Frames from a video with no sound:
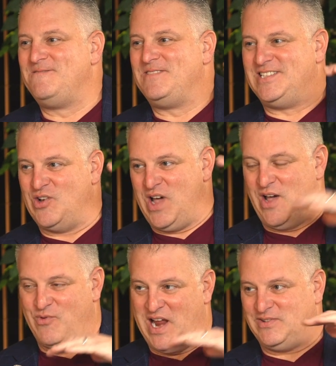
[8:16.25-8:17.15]
So
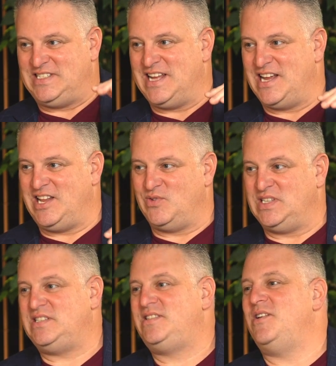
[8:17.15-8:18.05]
when I was done, there
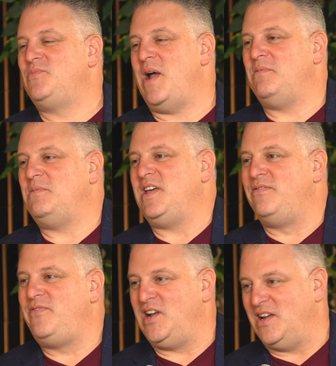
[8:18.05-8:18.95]
was probably a
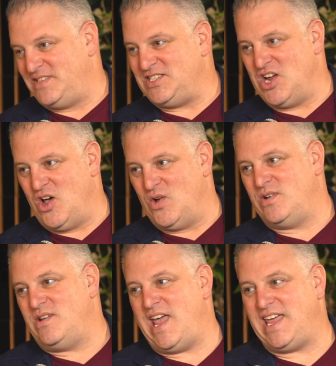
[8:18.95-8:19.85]
foot of snow,
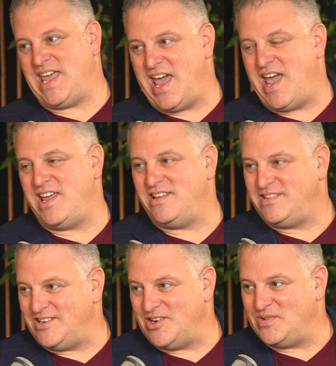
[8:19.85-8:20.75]
aka
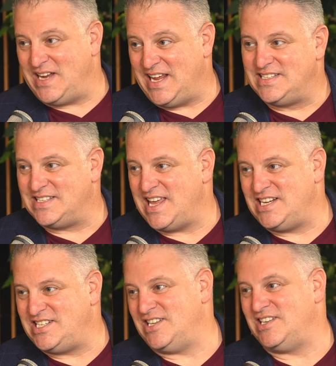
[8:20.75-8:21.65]

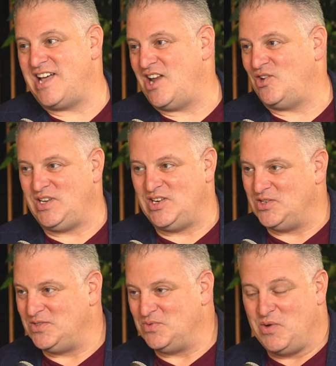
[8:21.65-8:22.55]
insulation. God only
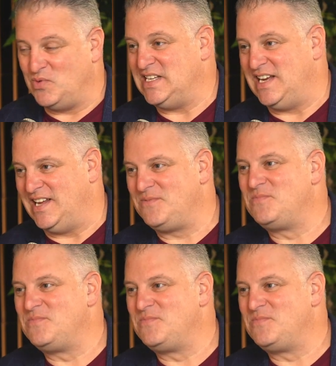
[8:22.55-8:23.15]
knows what was in it.